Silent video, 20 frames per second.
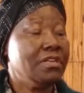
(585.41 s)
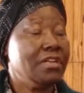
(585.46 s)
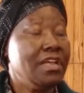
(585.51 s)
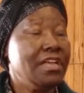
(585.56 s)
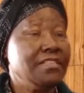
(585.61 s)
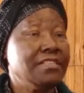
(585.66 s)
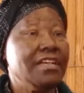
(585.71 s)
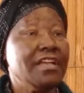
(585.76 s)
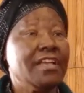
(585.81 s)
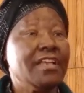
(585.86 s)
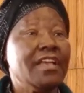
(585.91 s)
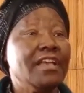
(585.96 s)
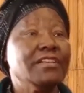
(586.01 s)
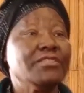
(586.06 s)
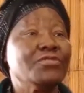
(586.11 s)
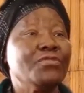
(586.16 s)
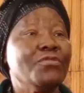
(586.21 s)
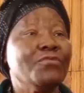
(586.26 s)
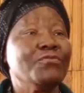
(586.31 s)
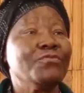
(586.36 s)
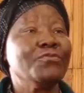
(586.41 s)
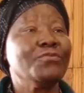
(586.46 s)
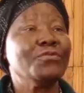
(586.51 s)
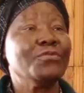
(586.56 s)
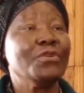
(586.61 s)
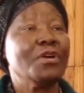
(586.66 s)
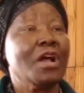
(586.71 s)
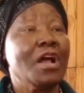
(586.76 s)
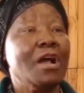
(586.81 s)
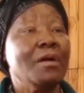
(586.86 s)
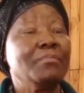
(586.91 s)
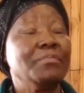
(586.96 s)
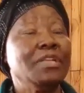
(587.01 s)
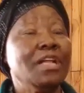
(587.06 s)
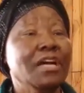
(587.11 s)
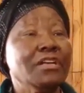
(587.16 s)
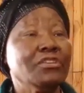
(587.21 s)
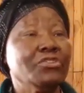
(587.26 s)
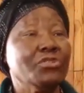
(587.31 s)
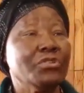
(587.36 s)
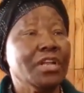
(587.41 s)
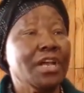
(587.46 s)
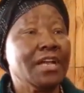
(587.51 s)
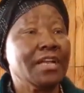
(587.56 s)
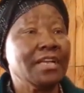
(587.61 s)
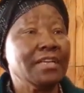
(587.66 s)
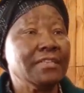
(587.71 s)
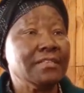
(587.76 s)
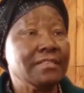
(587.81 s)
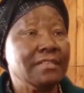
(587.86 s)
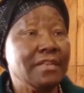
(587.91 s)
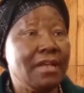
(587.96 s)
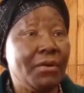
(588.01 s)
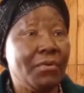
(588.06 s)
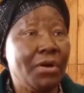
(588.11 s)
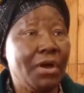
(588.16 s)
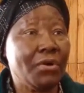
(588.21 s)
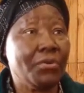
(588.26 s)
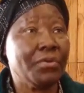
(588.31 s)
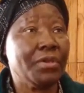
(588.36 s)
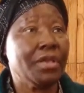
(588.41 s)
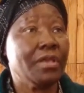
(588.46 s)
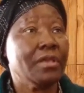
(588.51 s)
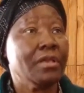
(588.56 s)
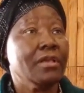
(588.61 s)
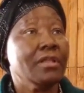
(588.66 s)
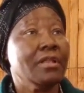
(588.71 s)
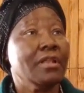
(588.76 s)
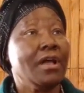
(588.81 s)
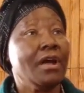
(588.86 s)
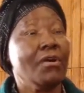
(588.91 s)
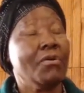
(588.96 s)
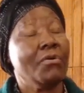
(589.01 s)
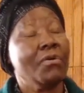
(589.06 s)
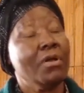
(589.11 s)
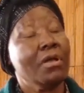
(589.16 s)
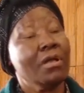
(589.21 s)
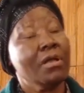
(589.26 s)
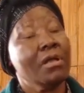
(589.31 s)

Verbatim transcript: raise a case of abduction against Nawakwi. Now,